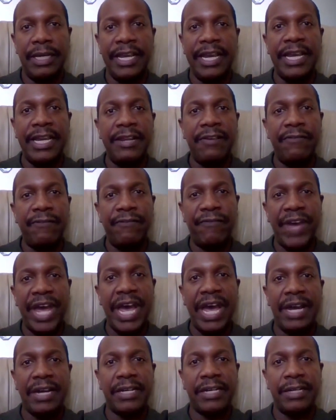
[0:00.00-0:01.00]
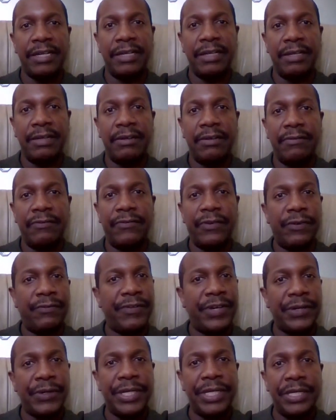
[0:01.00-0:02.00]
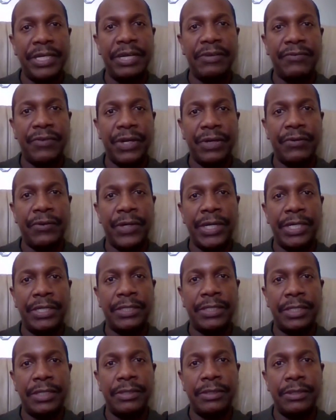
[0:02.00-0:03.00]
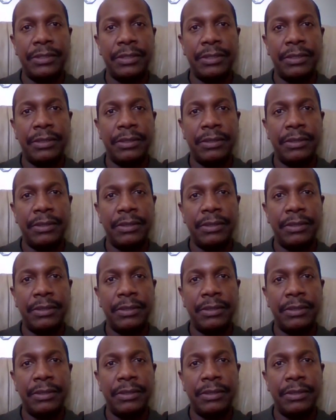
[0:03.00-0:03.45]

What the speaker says: in effect, for very different reasons,